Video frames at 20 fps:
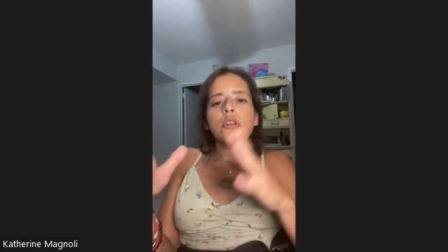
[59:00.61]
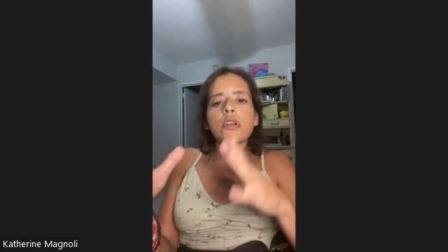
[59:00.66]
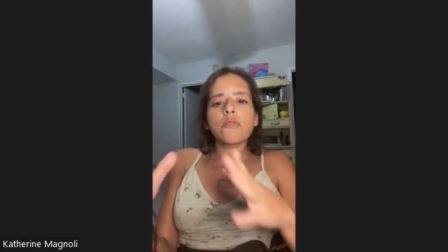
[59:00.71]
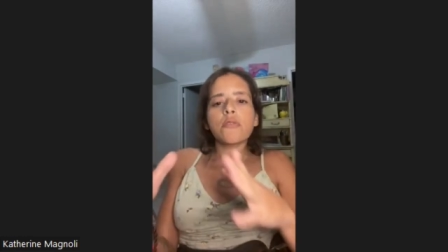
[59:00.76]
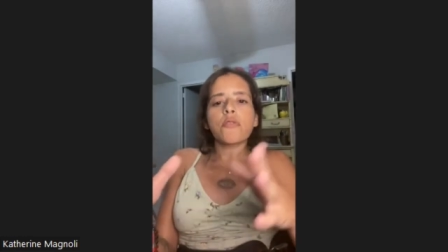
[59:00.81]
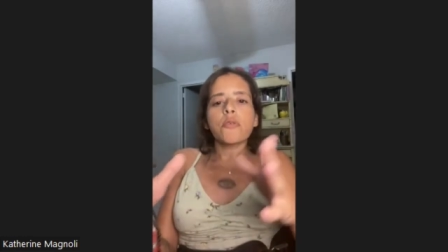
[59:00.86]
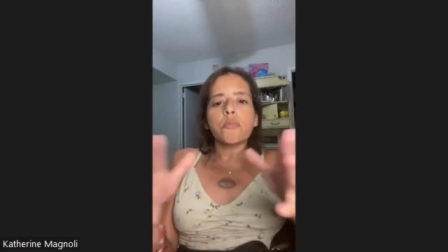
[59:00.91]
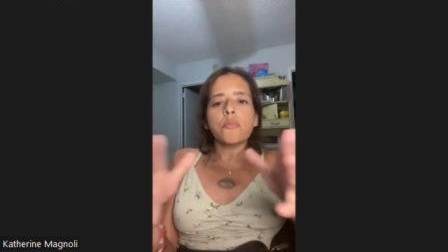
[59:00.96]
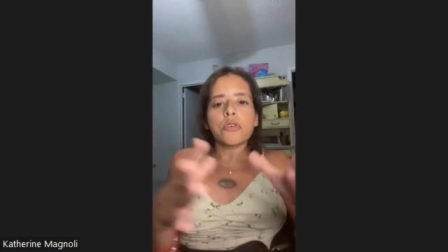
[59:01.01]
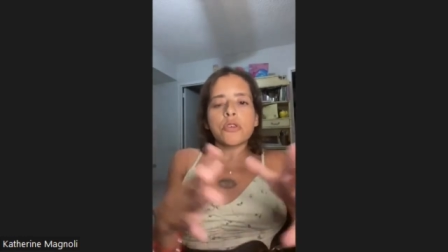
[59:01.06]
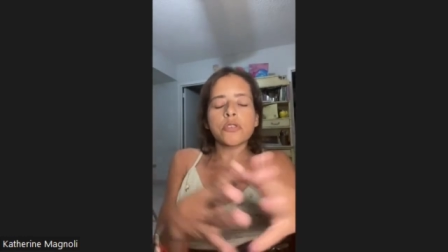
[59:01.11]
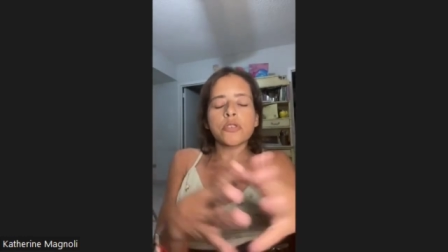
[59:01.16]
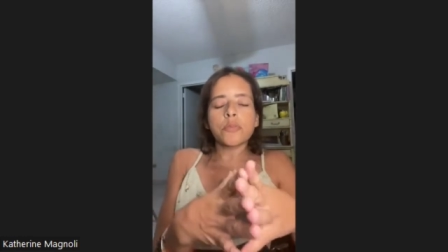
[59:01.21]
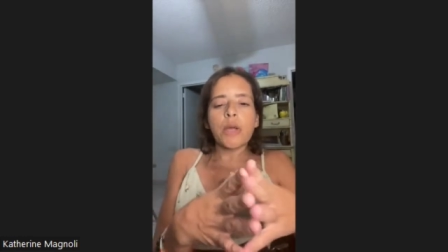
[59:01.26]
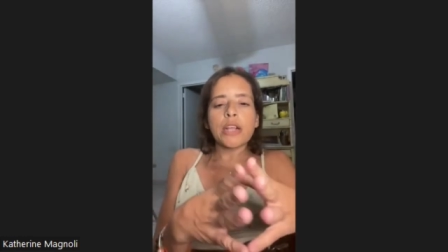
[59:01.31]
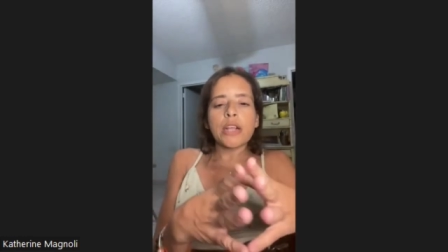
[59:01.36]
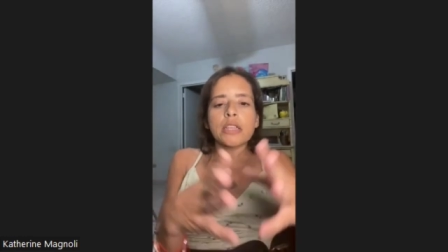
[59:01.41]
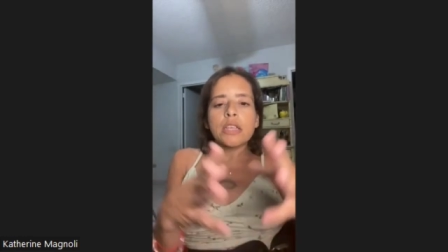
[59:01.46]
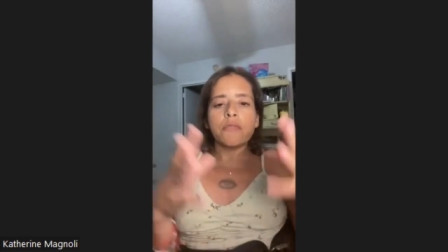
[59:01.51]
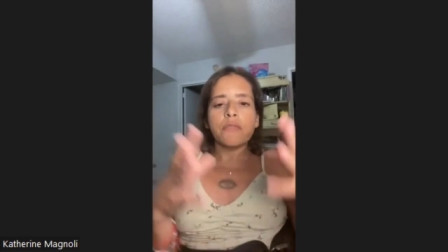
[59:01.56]
a different
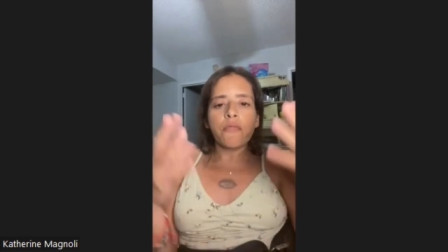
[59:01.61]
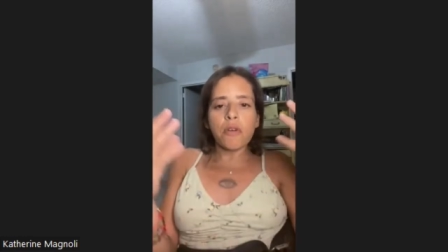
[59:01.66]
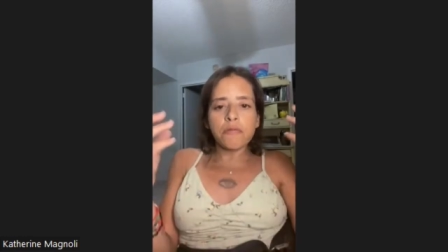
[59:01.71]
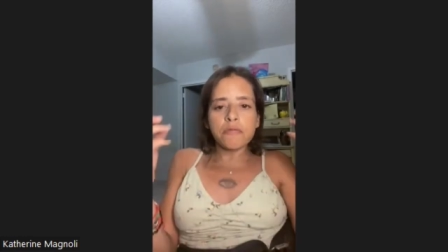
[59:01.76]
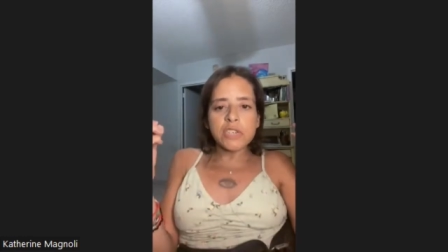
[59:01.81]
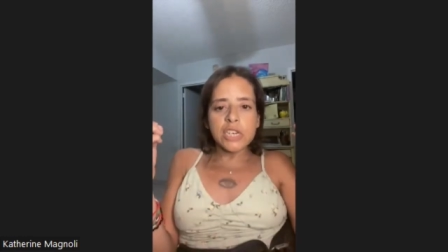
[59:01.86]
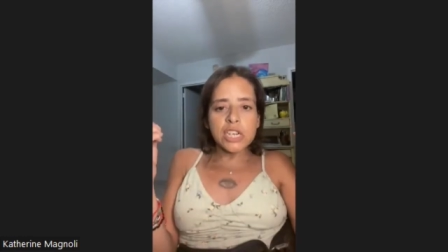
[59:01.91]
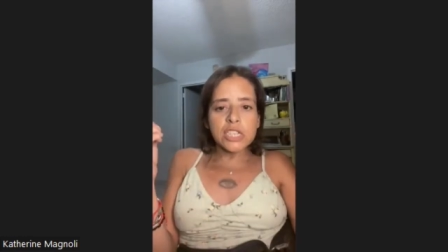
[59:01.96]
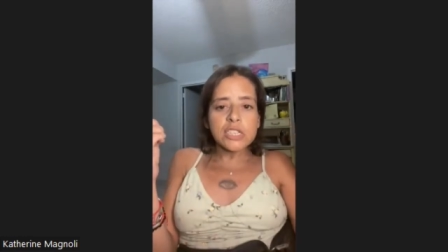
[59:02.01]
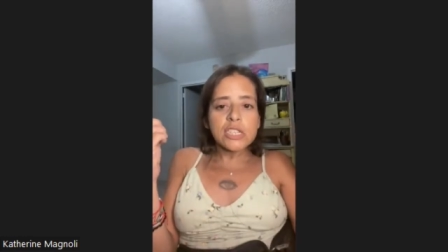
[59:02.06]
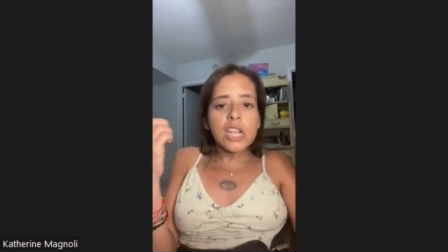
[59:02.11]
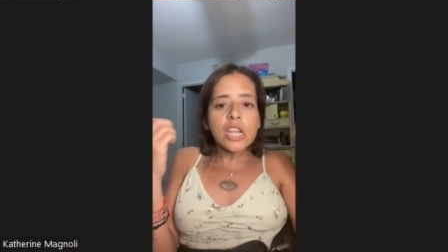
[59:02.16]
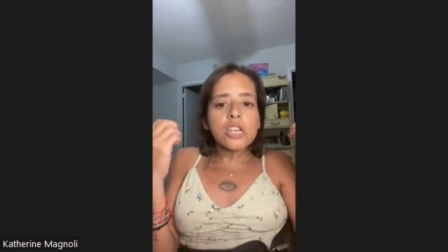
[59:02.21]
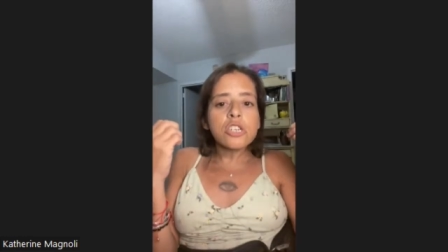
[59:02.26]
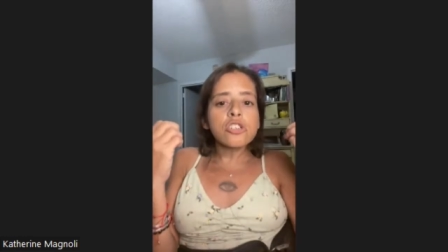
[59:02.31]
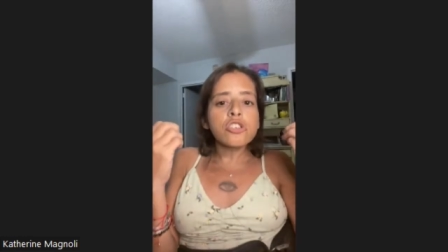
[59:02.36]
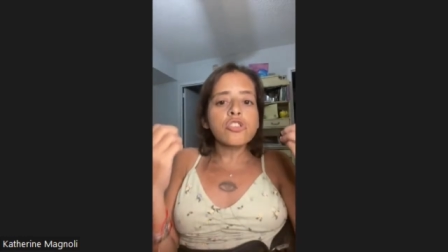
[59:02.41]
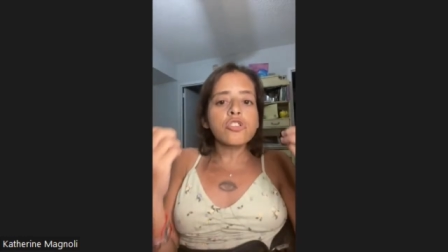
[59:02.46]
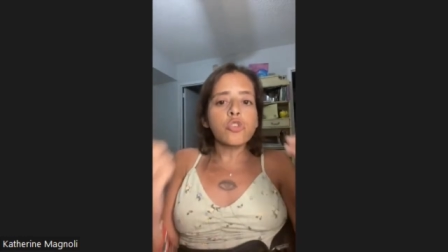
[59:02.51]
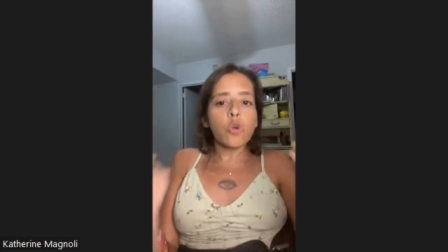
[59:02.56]
perspective of just
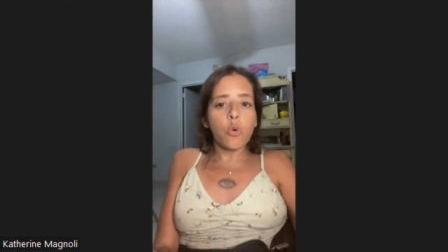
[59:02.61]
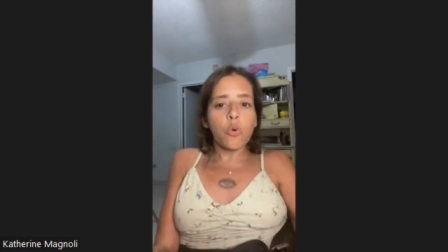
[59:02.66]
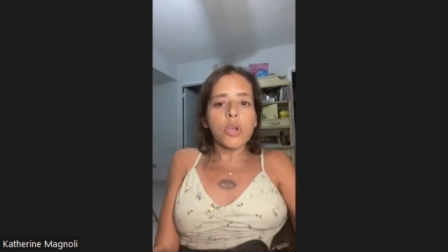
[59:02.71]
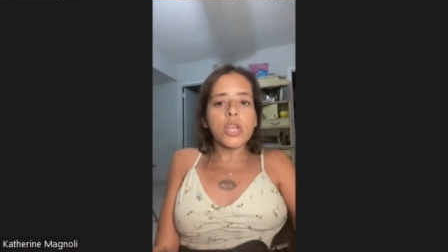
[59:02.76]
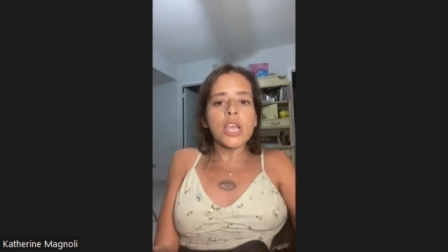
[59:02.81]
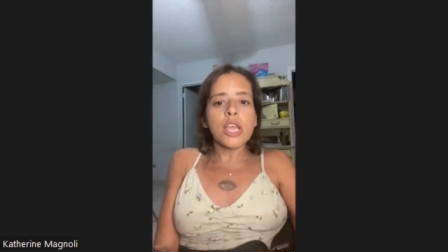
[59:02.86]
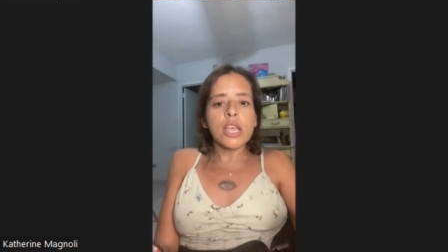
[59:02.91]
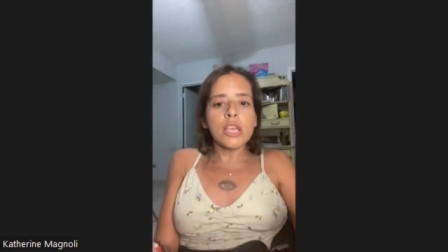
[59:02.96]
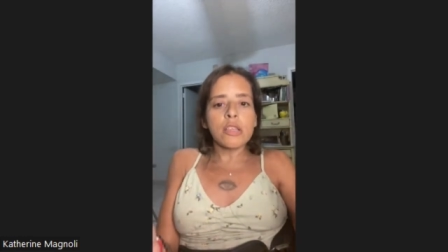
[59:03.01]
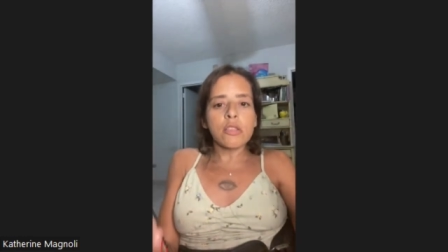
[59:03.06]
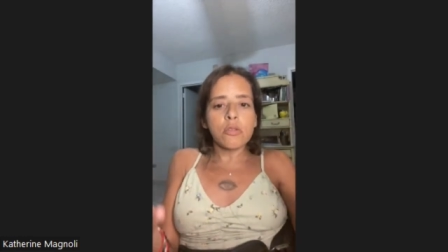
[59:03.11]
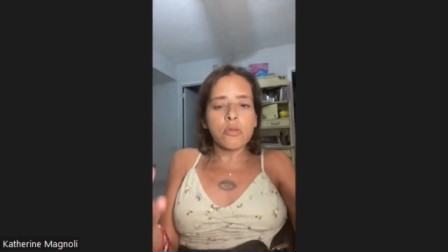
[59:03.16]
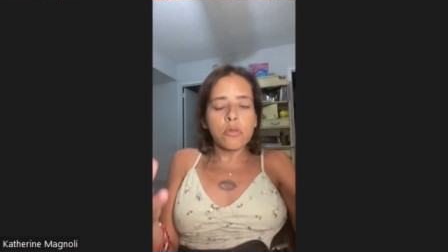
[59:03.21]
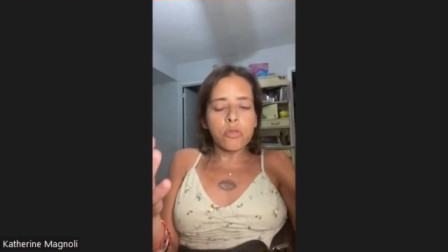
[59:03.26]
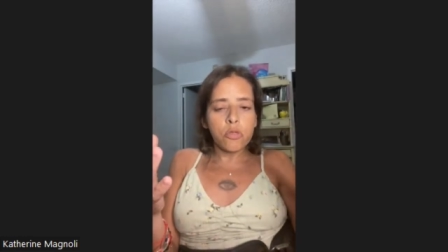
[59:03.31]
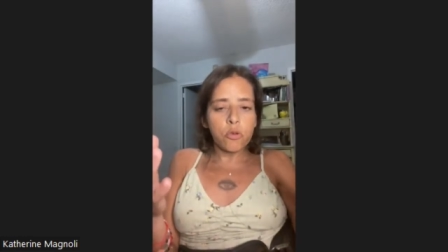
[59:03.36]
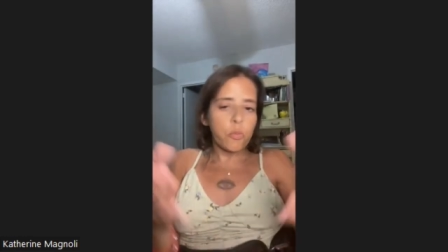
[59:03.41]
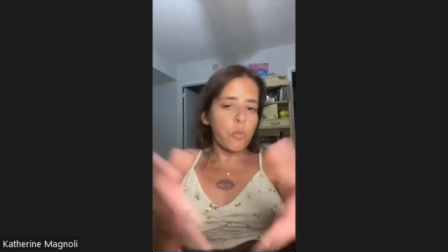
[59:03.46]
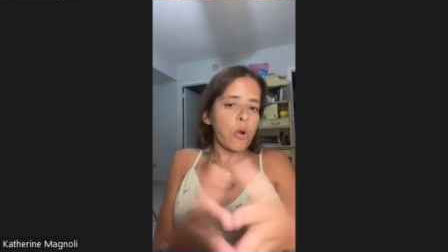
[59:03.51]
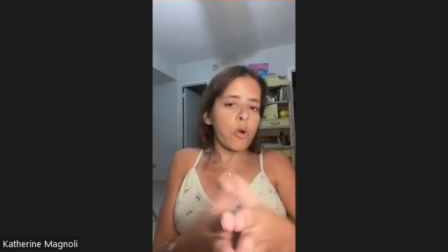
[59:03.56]
enjoying
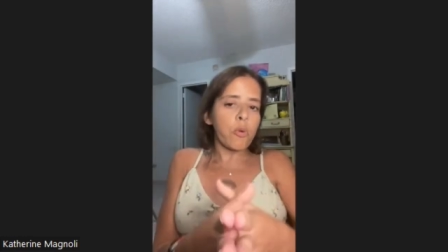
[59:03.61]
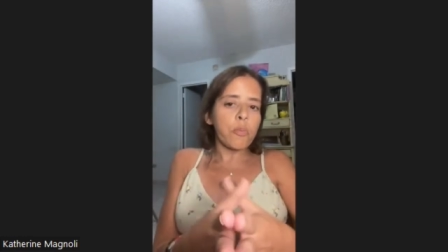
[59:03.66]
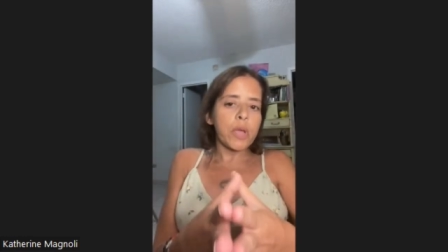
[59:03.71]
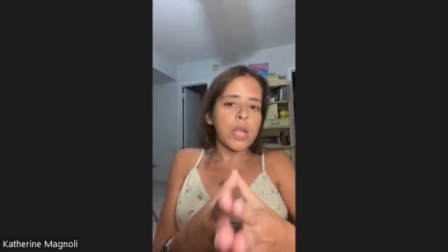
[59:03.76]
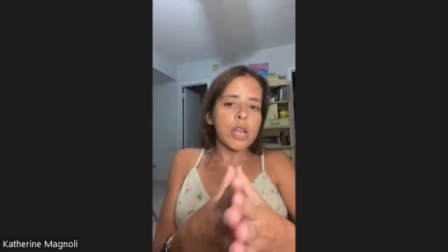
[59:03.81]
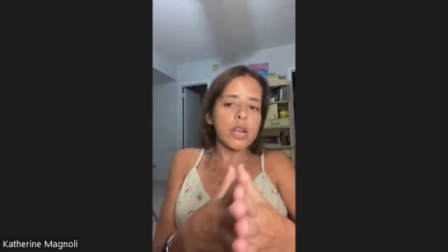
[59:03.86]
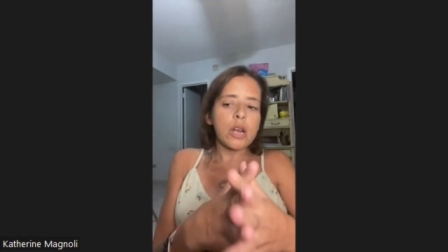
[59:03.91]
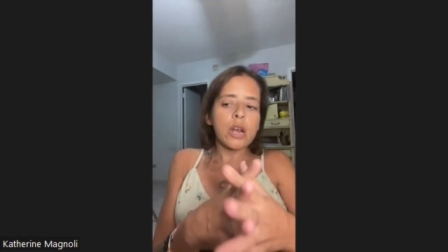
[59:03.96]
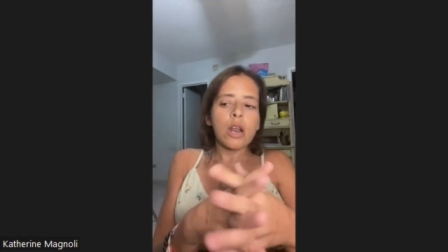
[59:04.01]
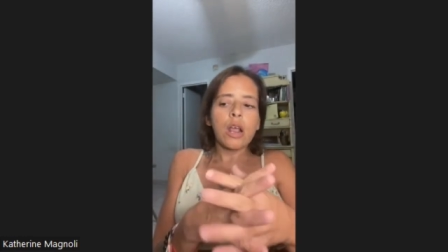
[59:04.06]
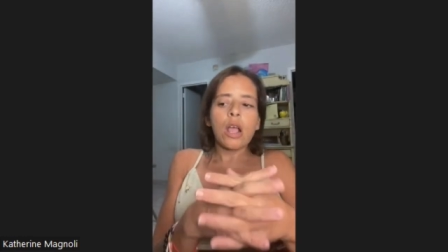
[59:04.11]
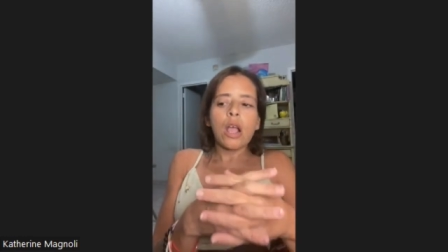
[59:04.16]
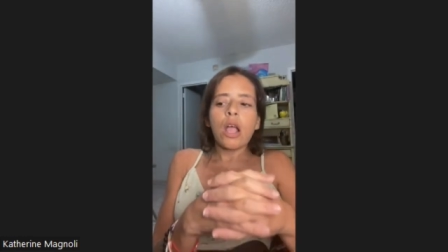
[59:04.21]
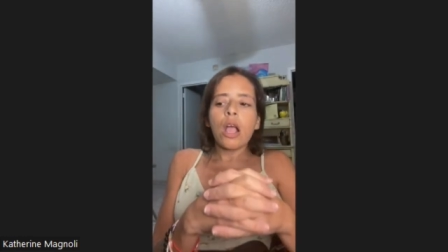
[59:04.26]
the moment